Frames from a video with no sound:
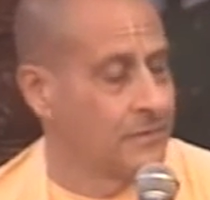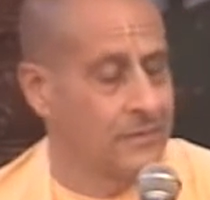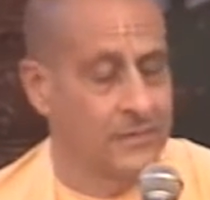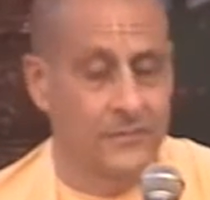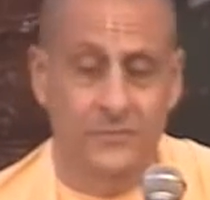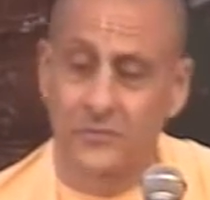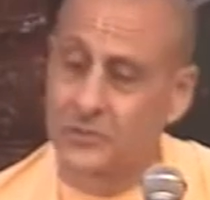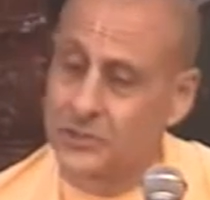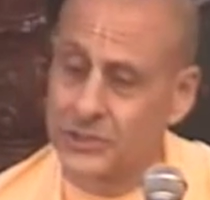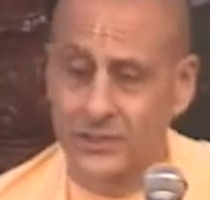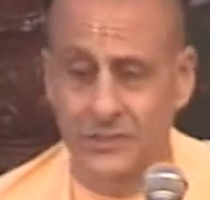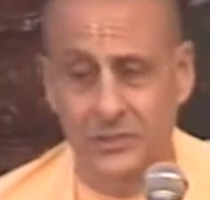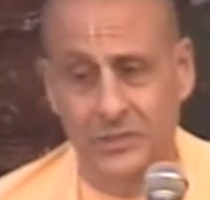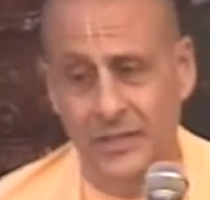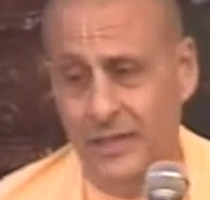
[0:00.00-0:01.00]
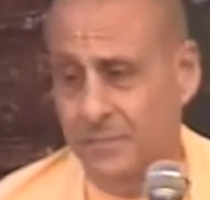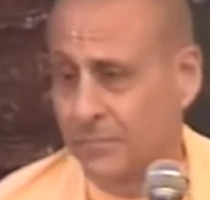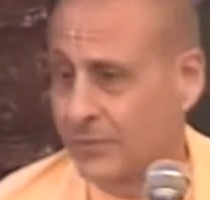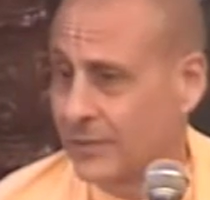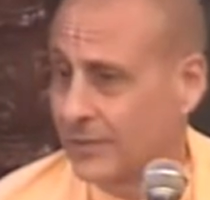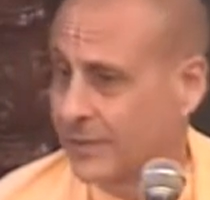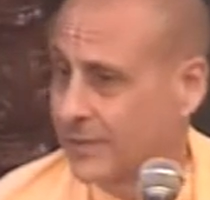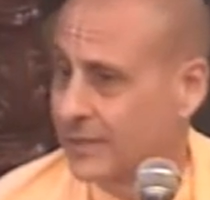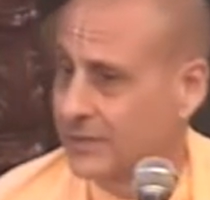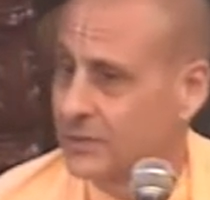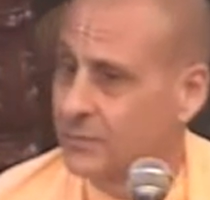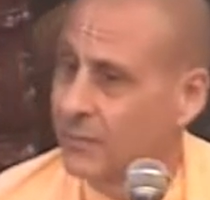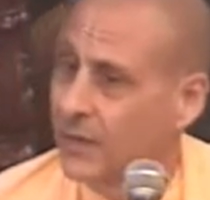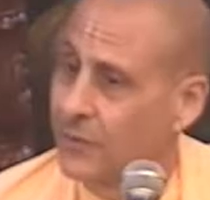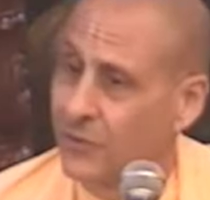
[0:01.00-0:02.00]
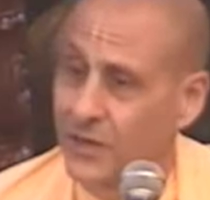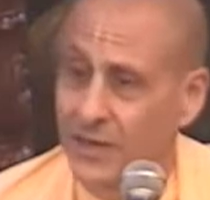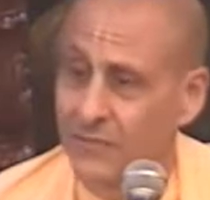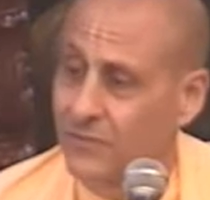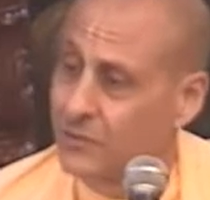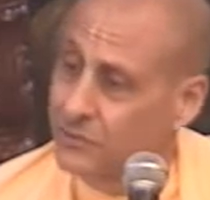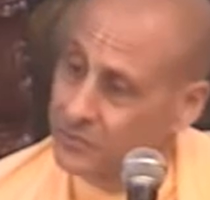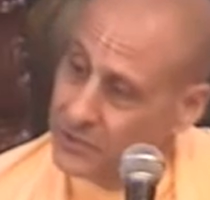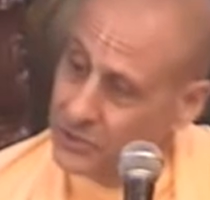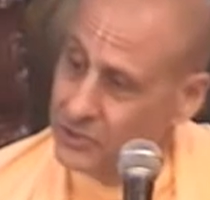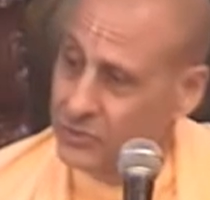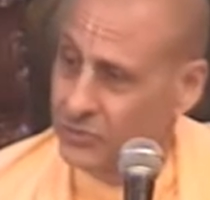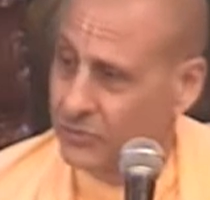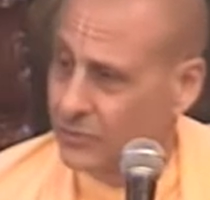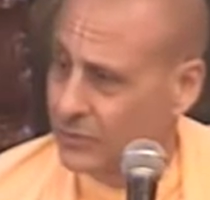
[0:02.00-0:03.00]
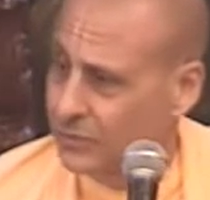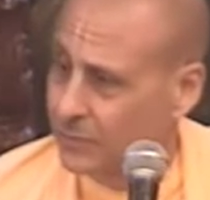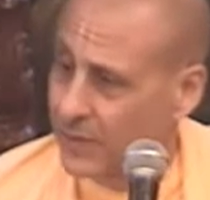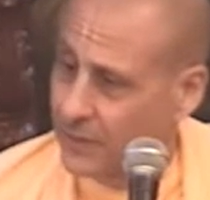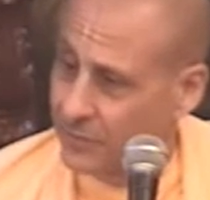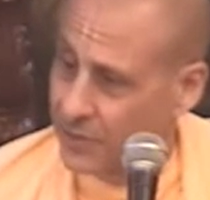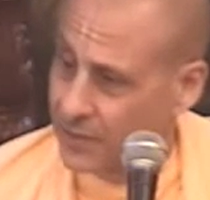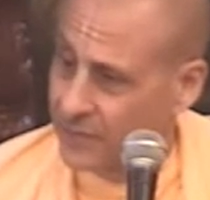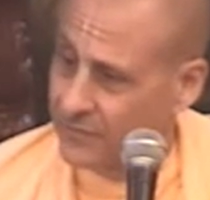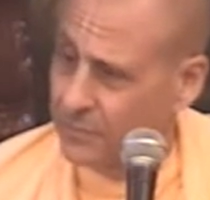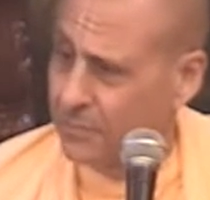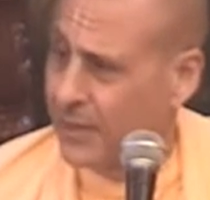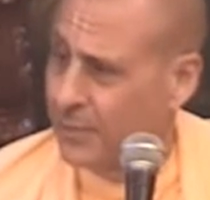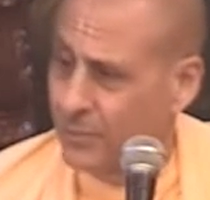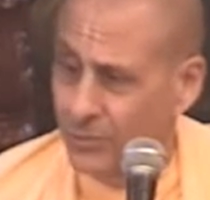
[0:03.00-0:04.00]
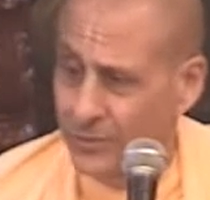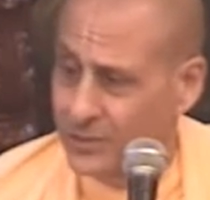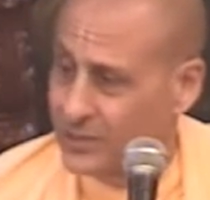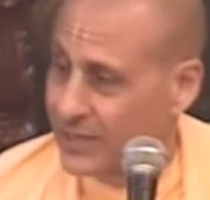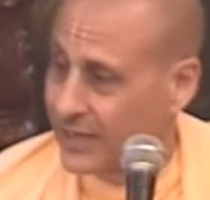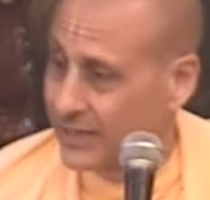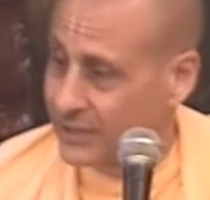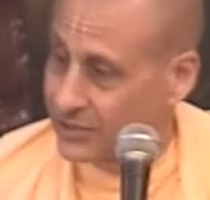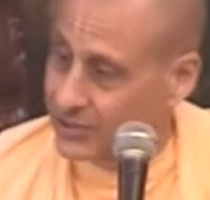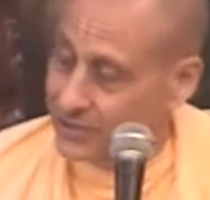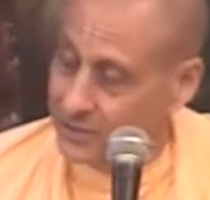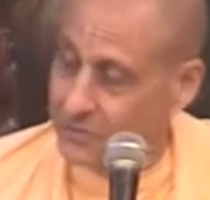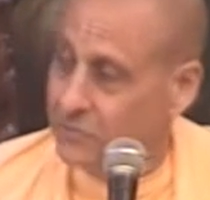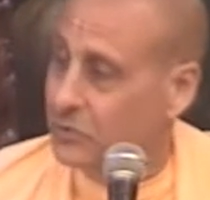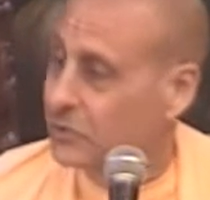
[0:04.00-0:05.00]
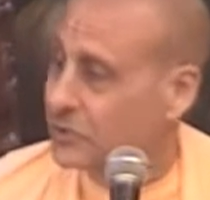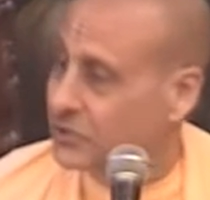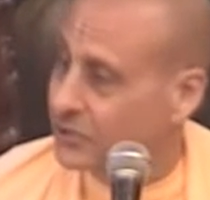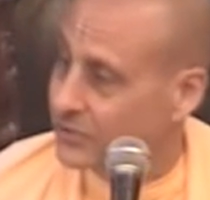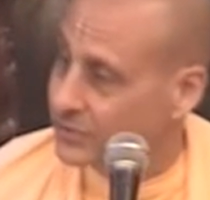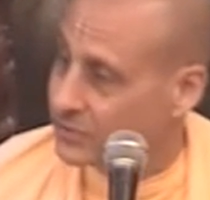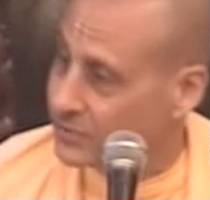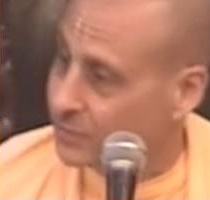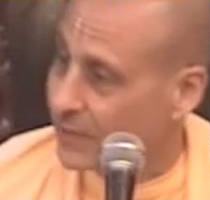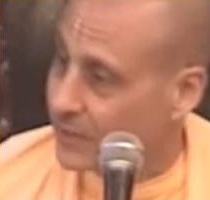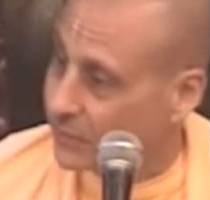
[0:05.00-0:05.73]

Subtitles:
If Krishna is not pleased by whatever ritual, by whatever memorization of verses, by